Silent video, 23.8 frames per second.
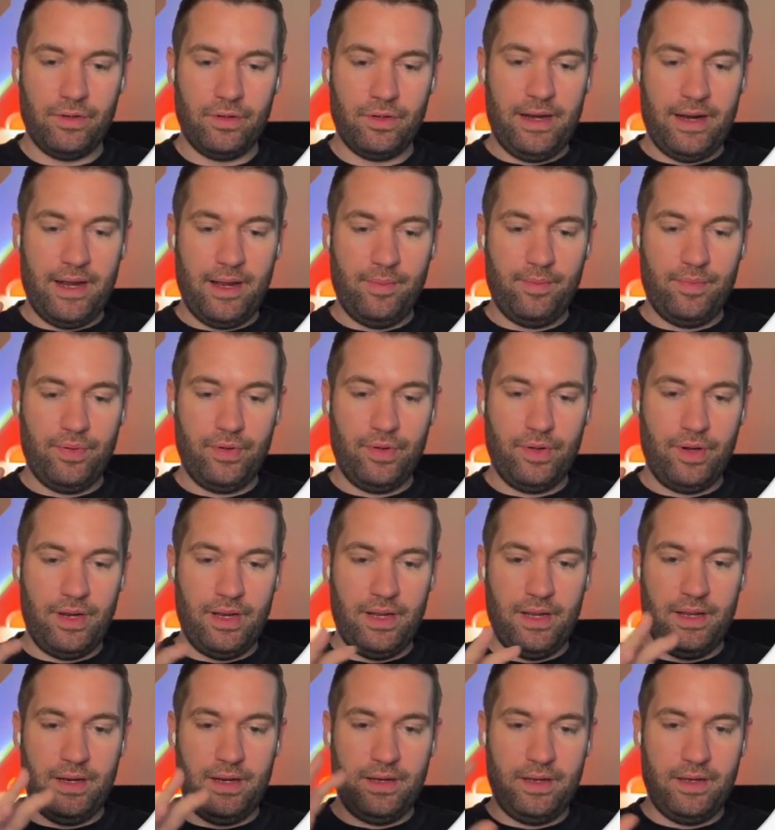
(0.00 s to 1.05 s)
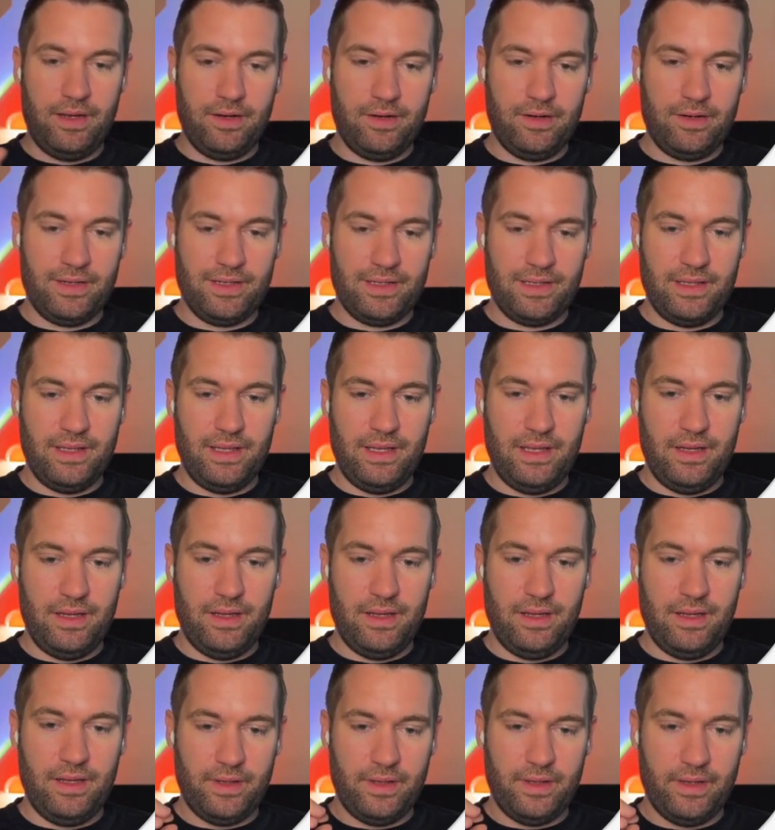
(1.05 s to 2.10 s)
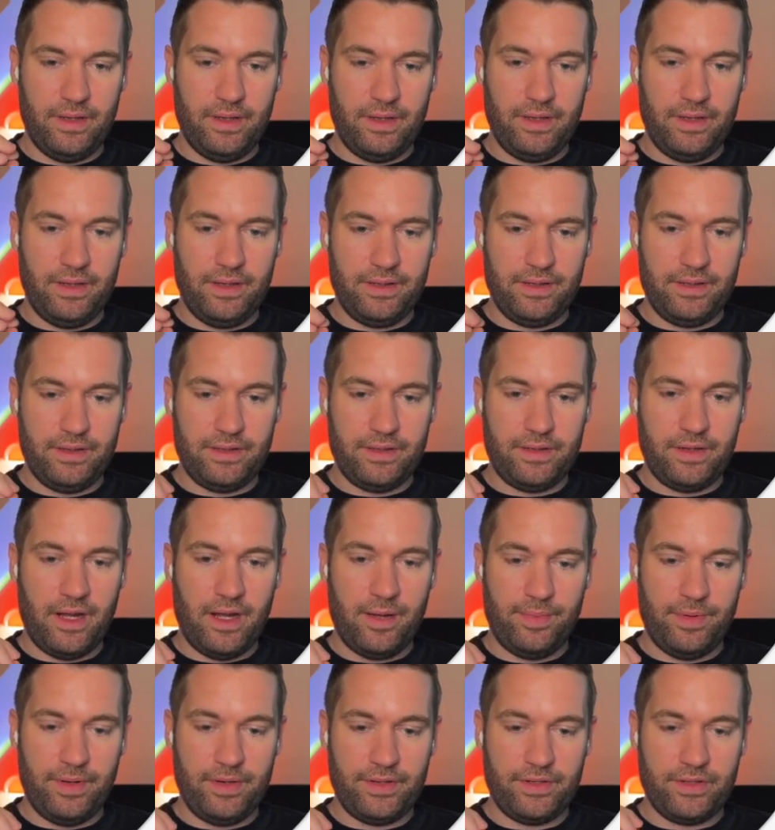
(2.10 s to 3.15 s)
and I put in here's the topic.